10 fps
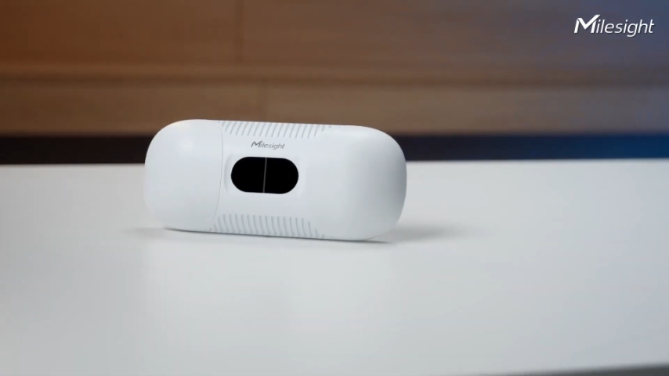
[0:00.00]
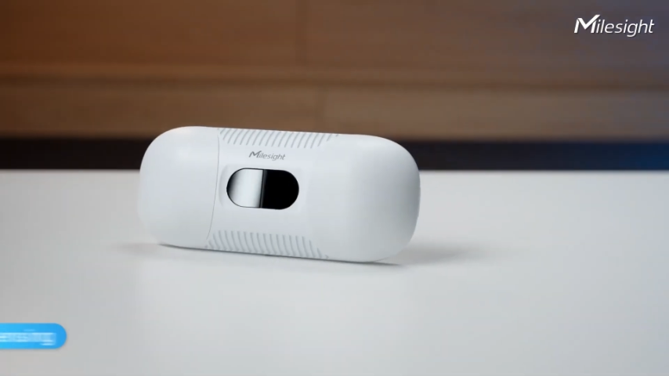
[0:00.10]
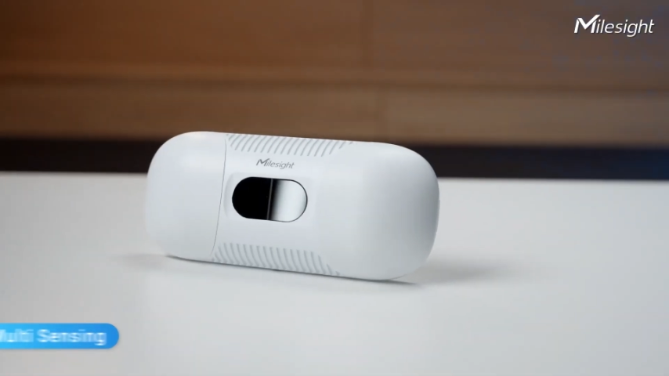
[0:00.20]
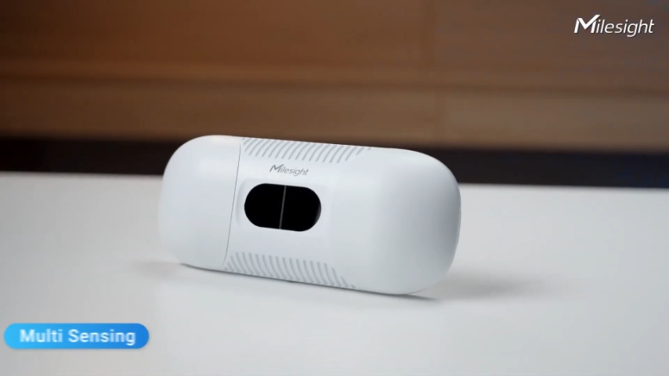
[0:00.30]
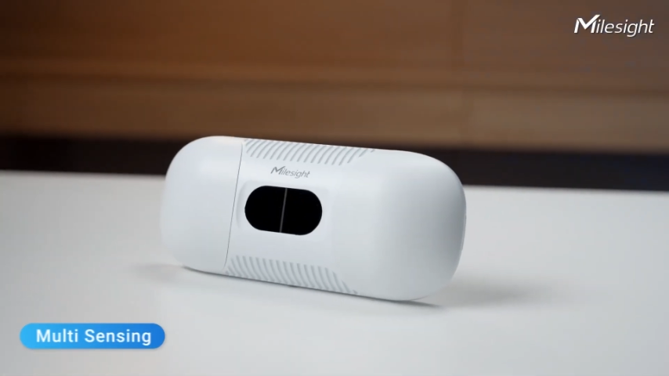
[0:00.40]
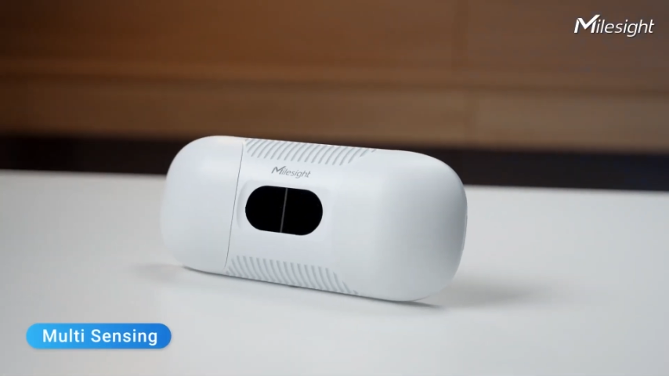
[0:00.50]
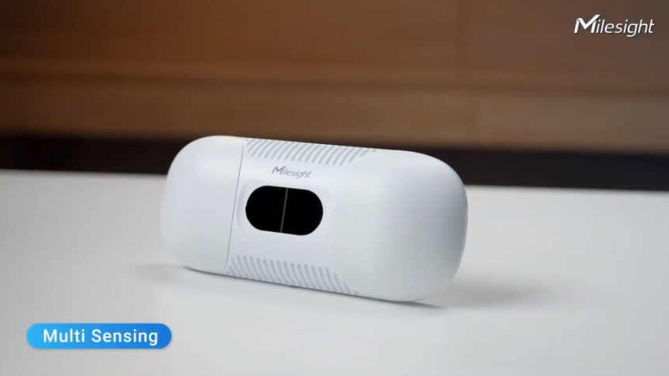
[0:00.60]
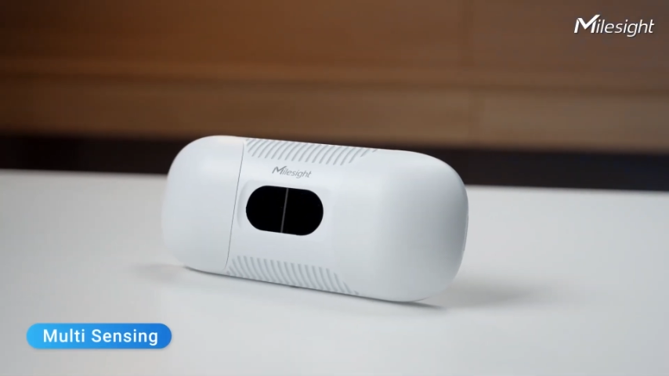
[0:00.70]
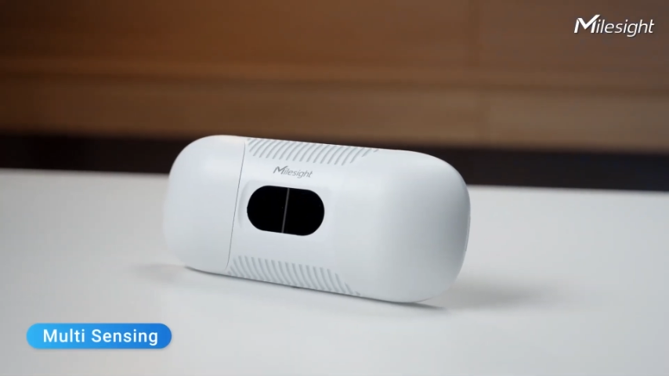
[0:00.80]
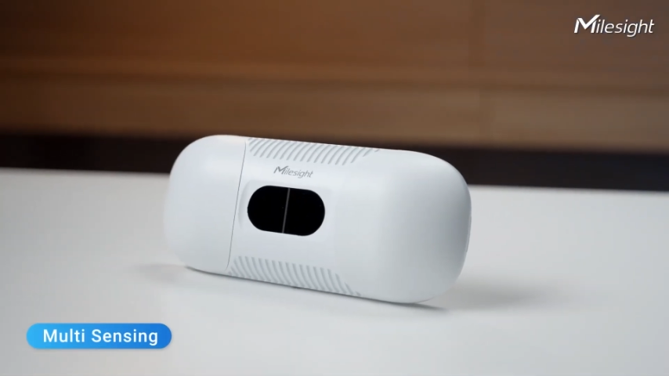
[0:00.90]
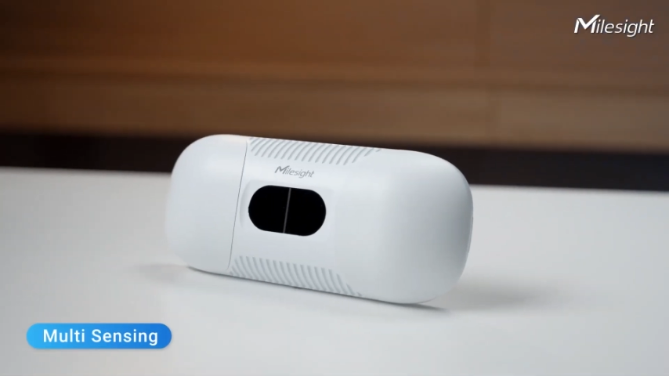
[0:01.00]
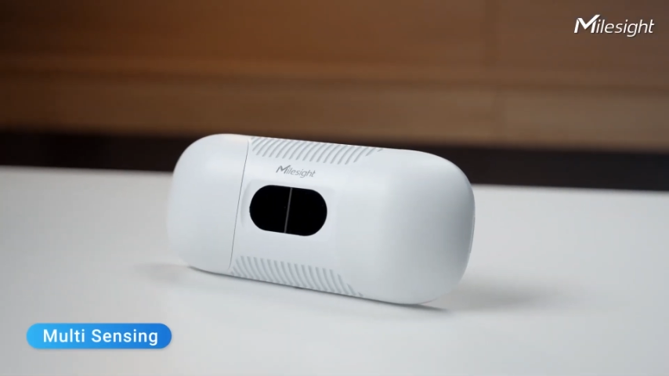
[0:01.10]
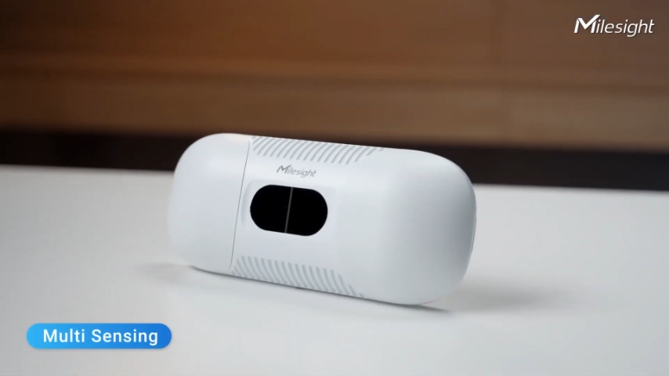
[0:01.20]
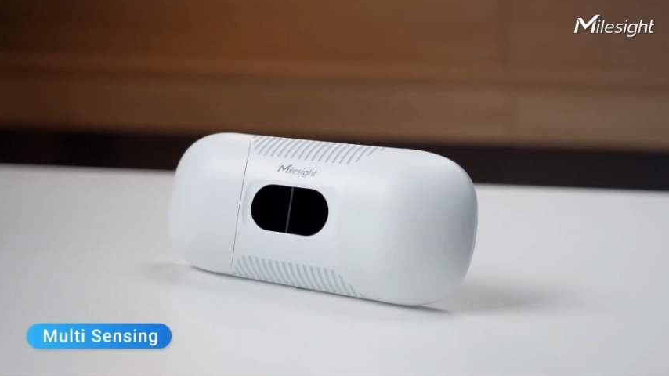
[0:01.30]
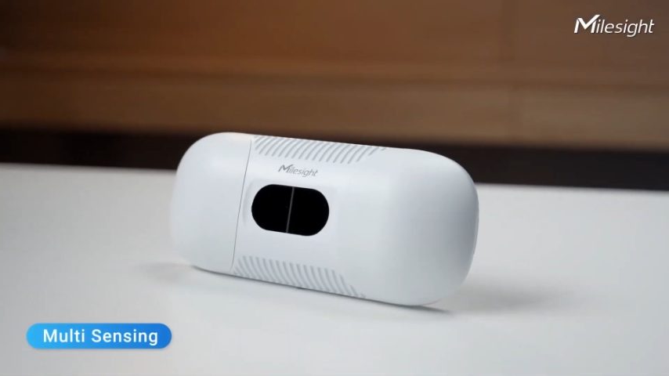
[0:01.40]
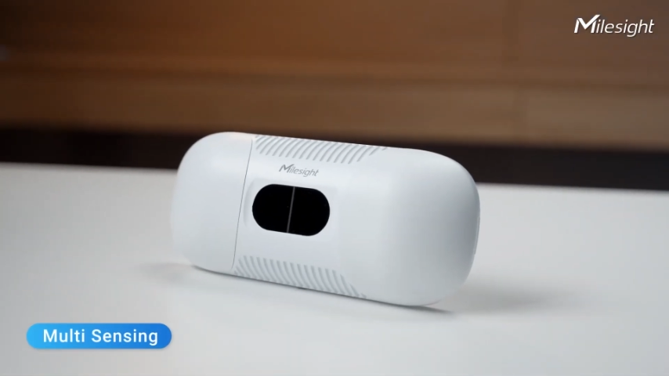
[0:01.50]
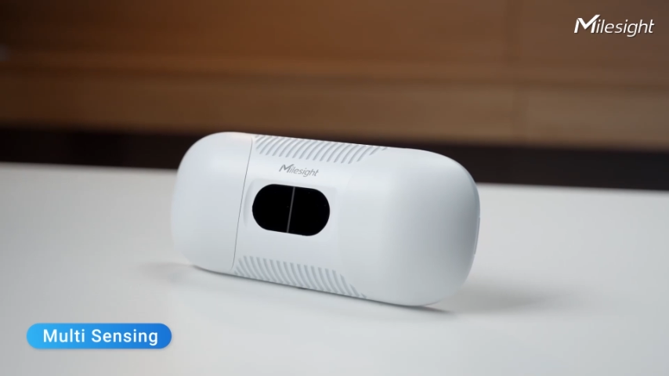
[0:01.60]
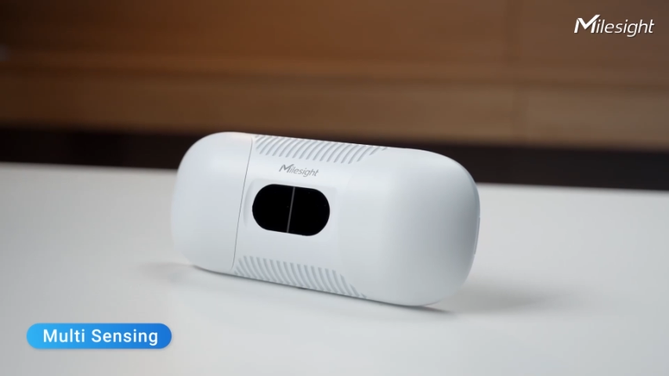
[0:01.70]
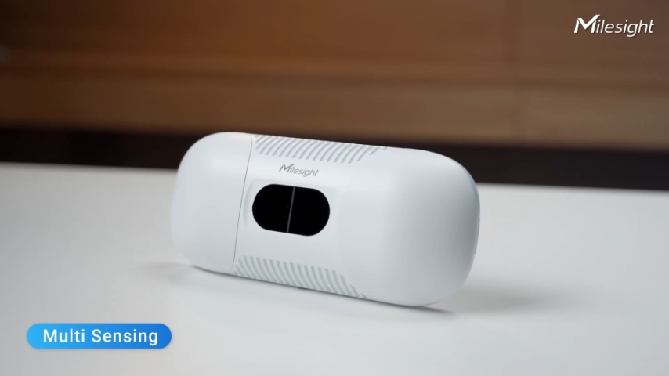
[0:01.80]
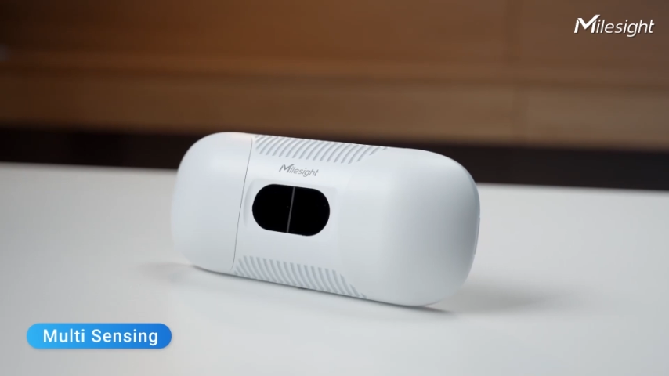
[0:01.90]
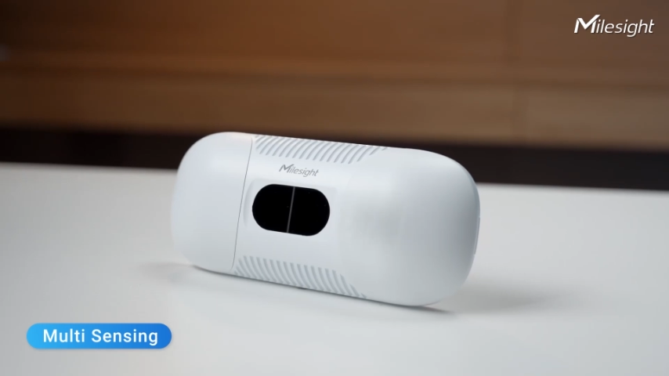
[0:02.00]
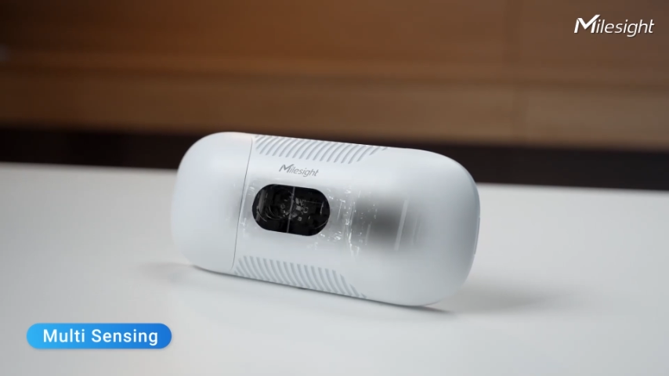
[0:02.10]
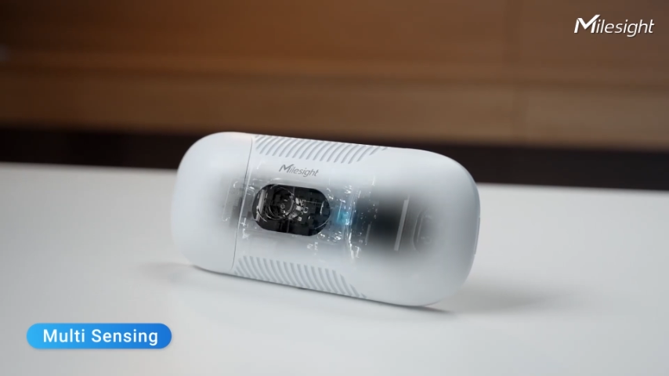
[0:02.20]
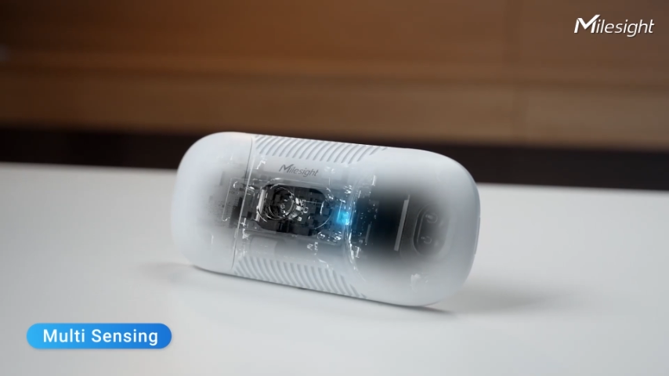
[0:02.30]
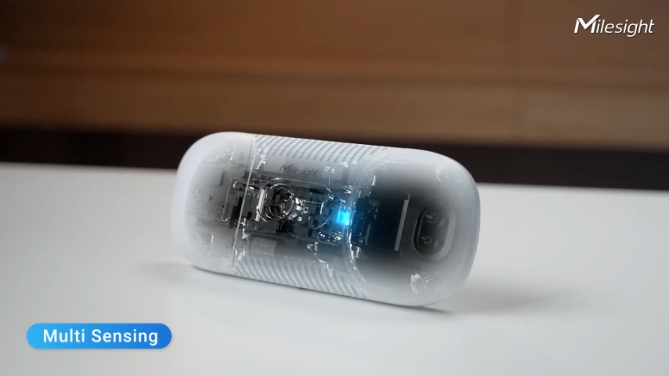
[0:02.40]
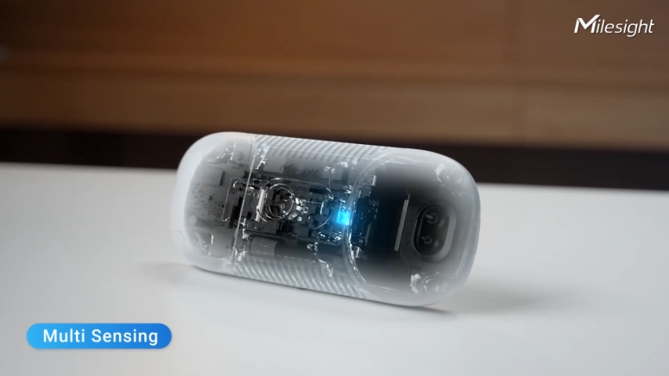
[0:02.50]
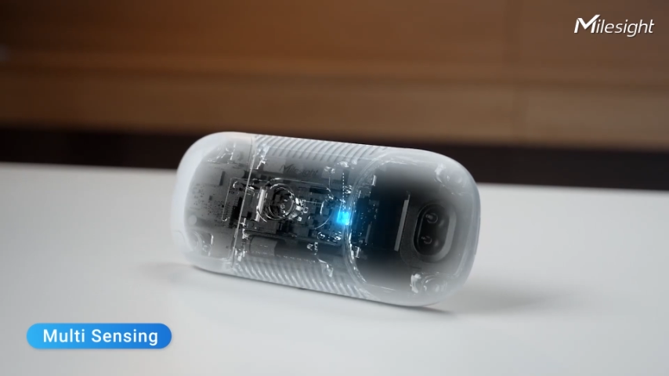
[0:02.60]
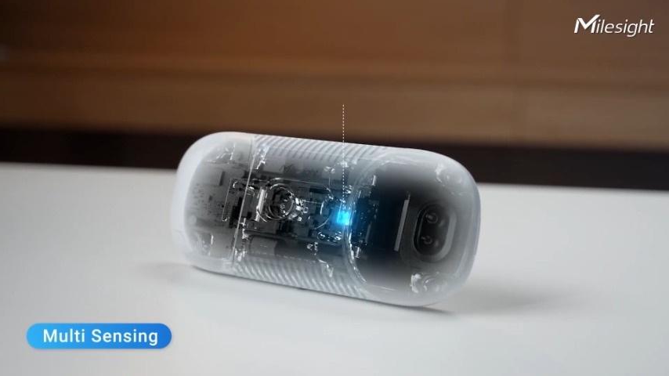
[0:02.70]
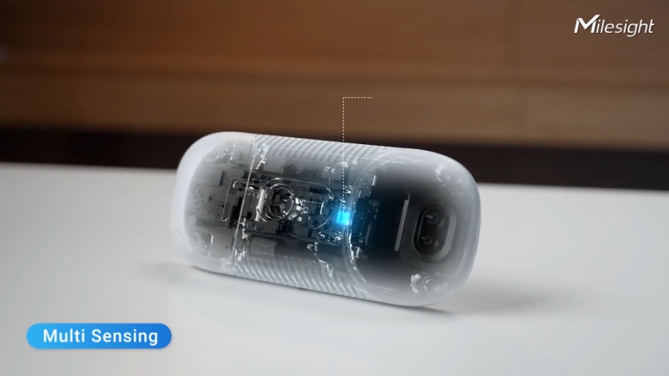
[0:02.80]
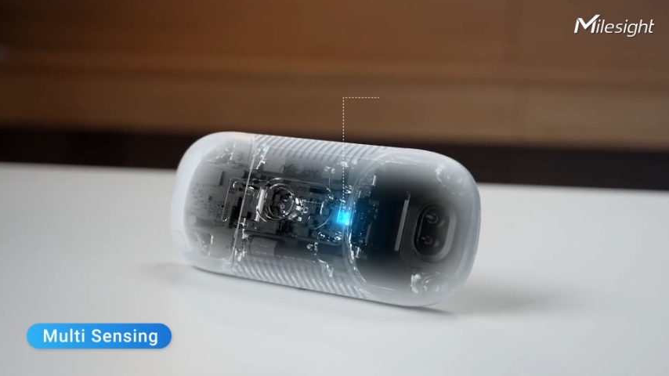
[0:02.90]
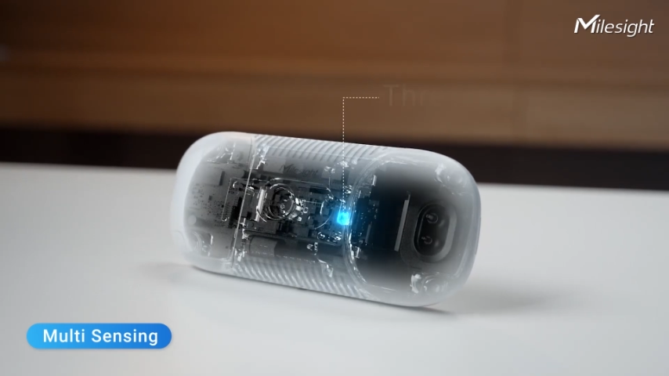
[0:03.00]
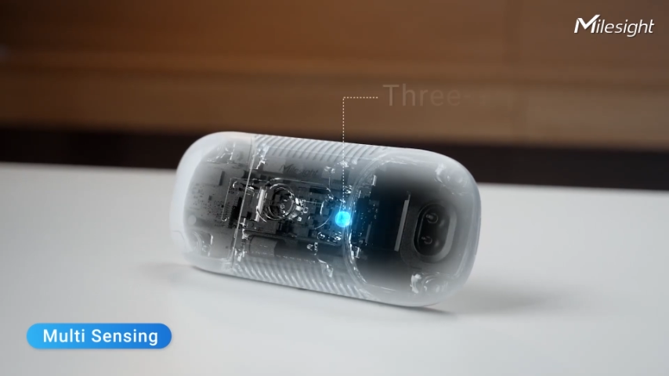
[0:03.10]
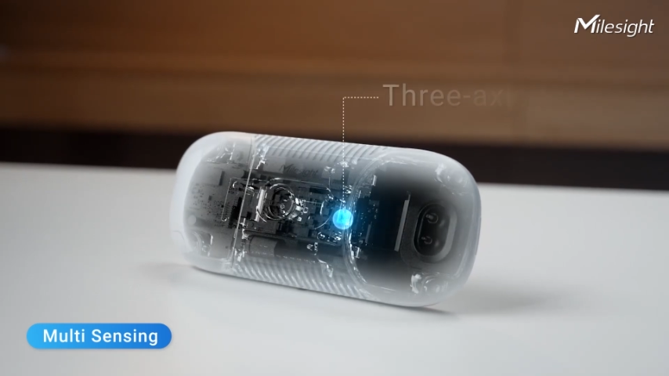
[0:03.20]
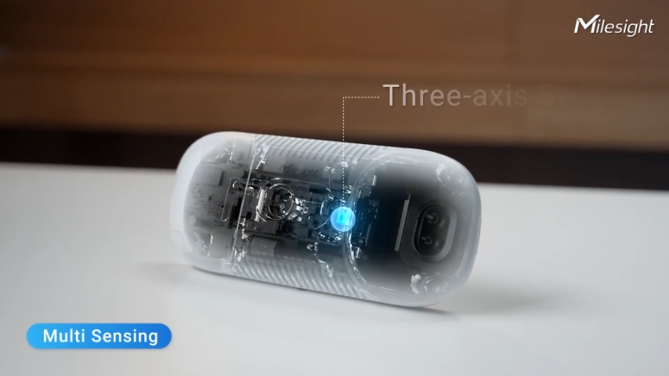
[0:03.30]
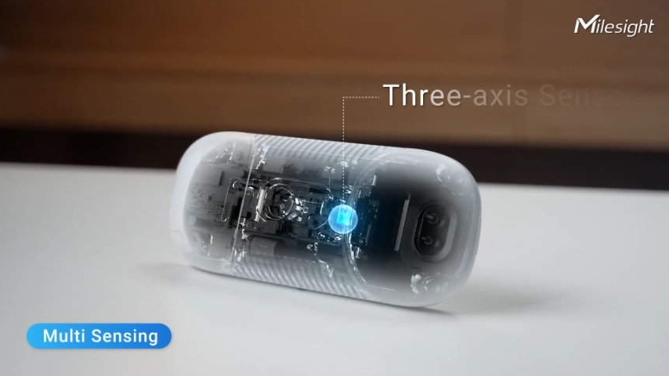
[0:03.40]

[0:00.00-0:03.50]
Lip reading: (no speaker visible)